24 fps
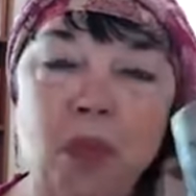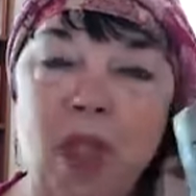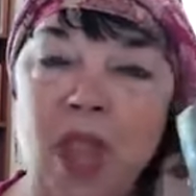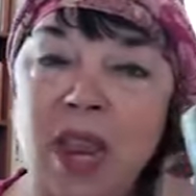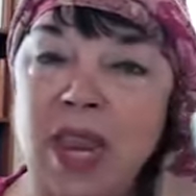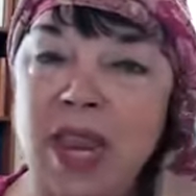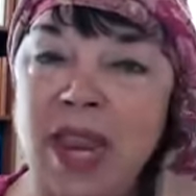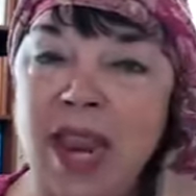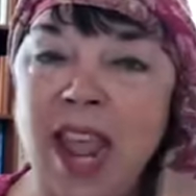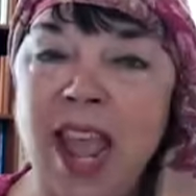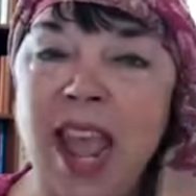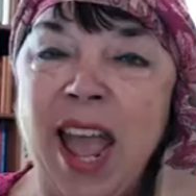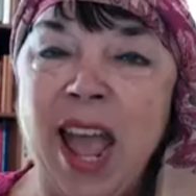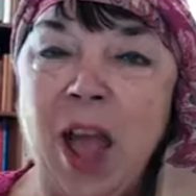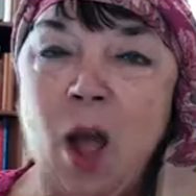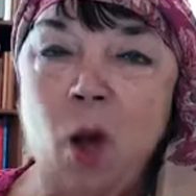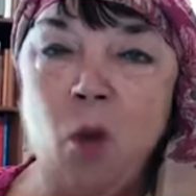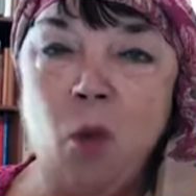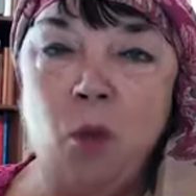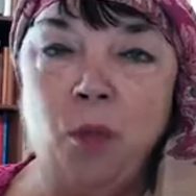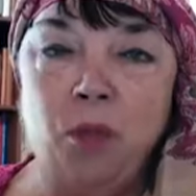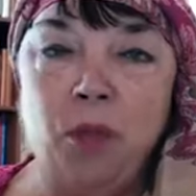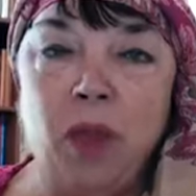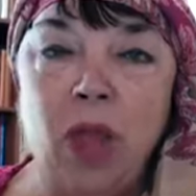
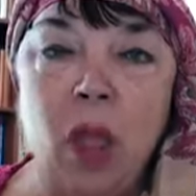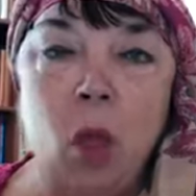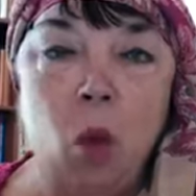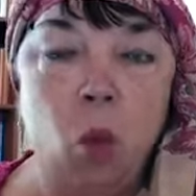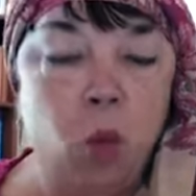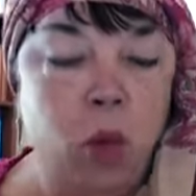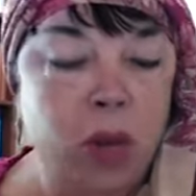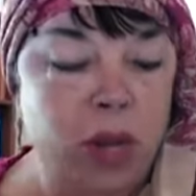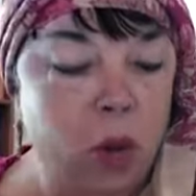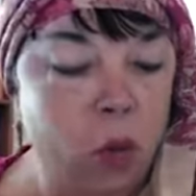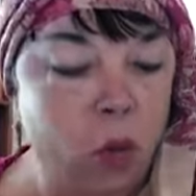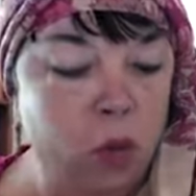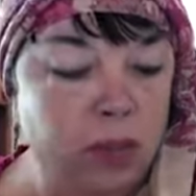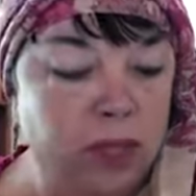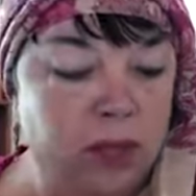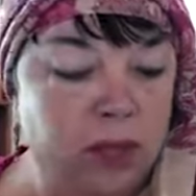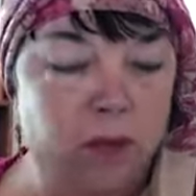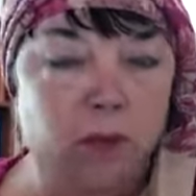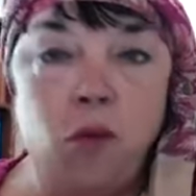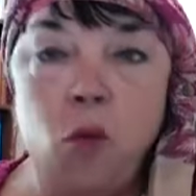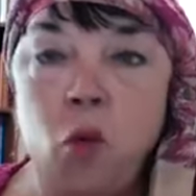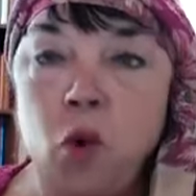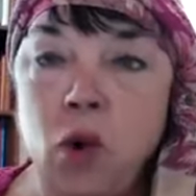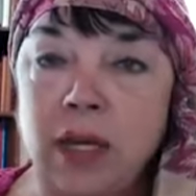Now, when it was the
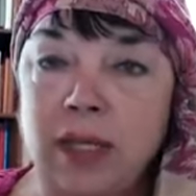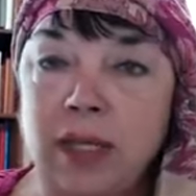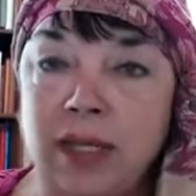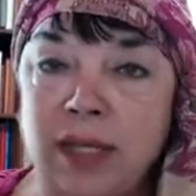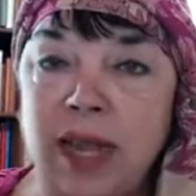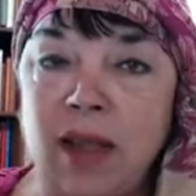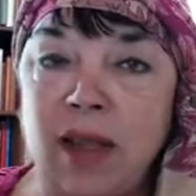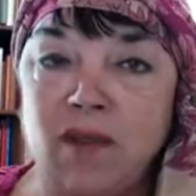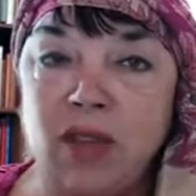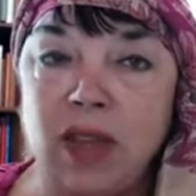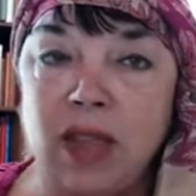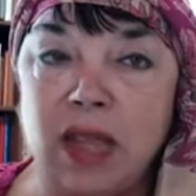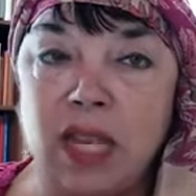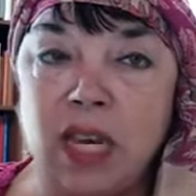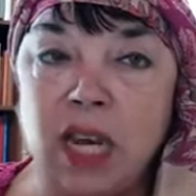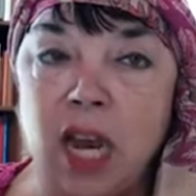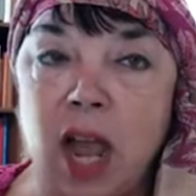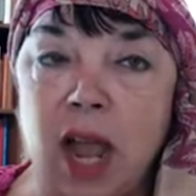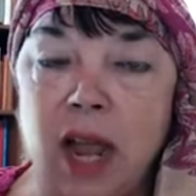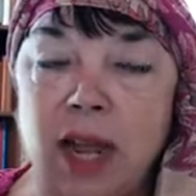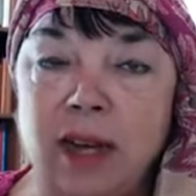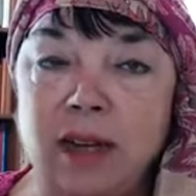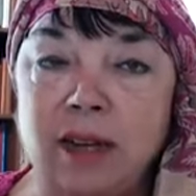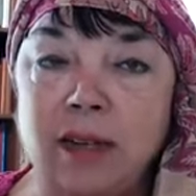47th
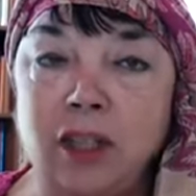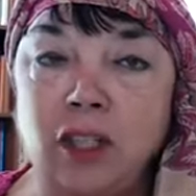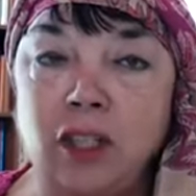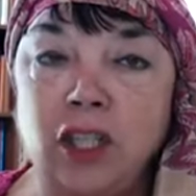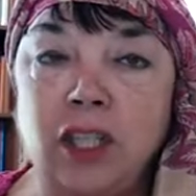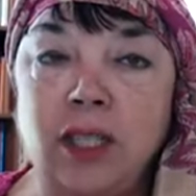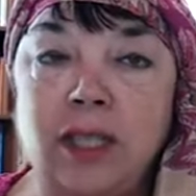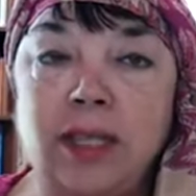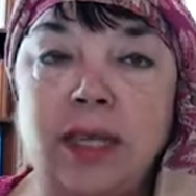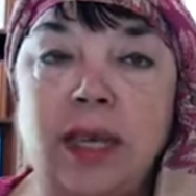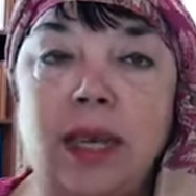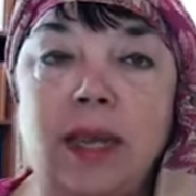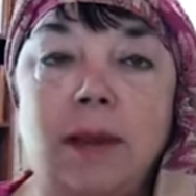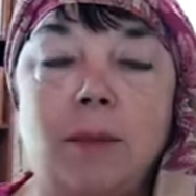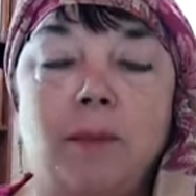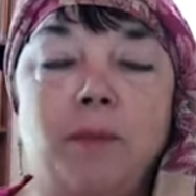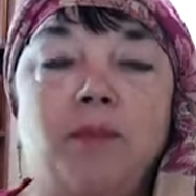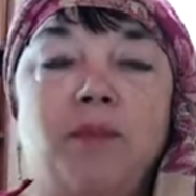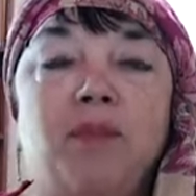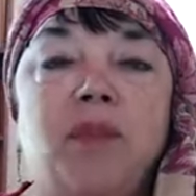night, she said,